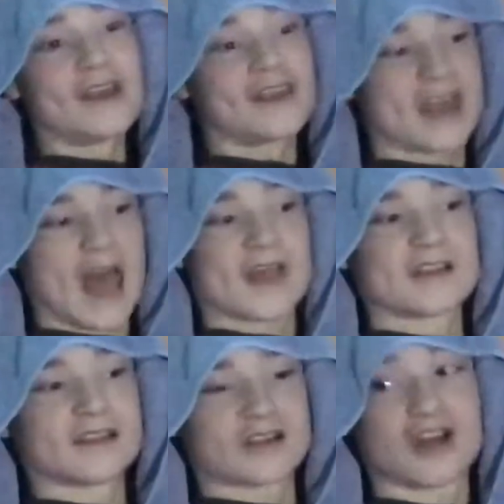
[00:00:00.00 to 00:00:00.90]
Yeah,
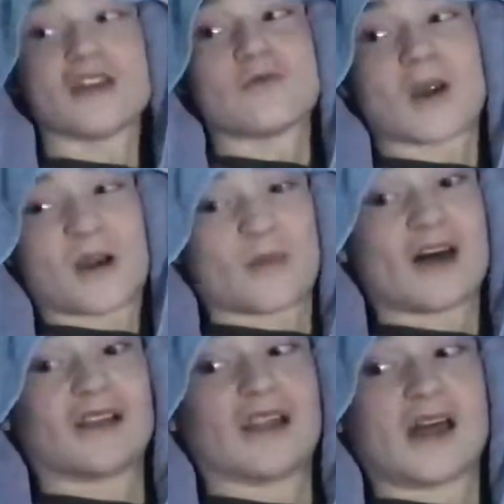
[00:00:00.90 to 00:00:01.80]
that's the good part
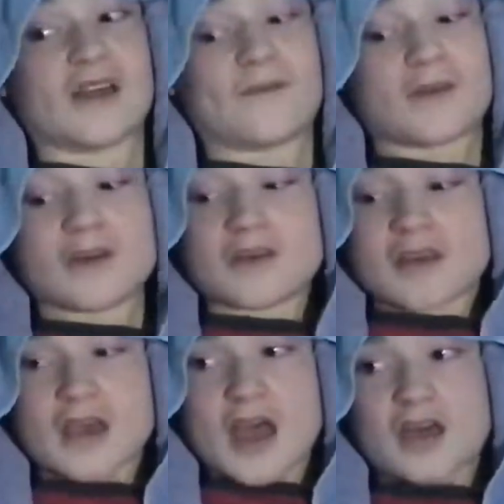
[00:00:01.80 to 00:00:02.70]
about life.
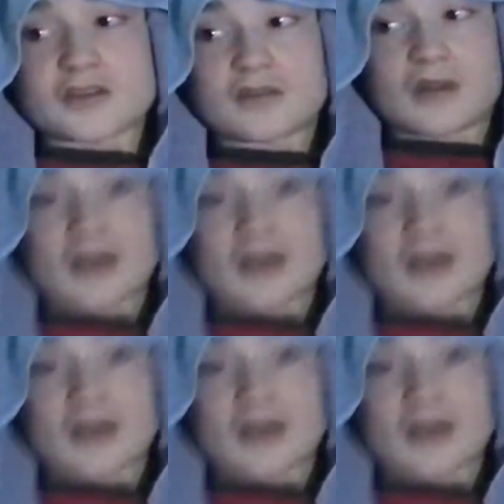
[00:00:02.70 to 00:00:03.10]
Yeah, I also like